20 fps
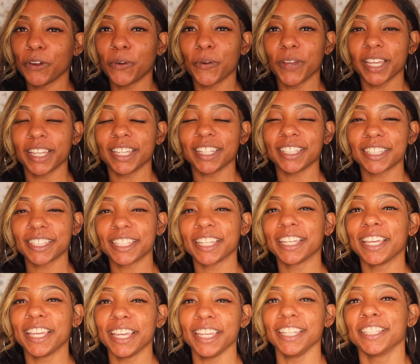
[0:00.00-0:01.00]
going to
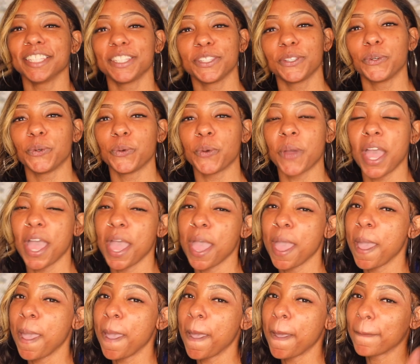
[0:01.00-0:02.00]
get into
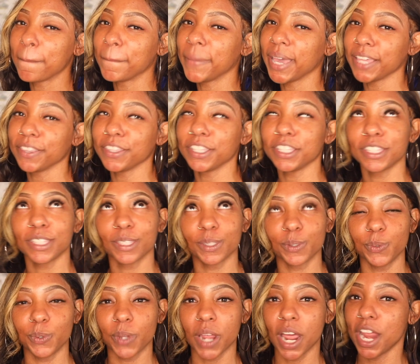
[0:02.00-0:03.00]
bathing
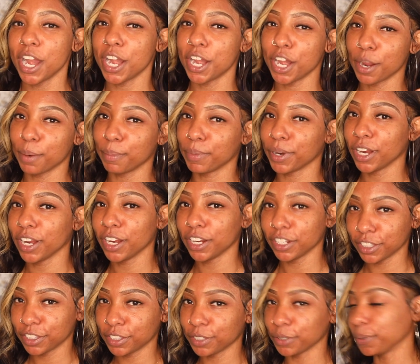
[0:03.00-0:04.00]
suit number
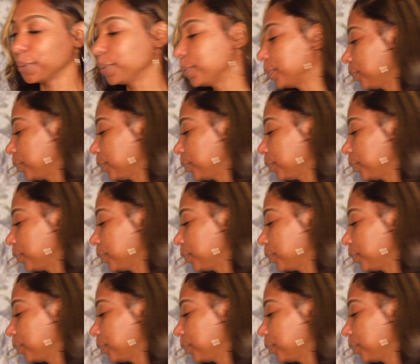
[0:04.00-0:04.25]
2.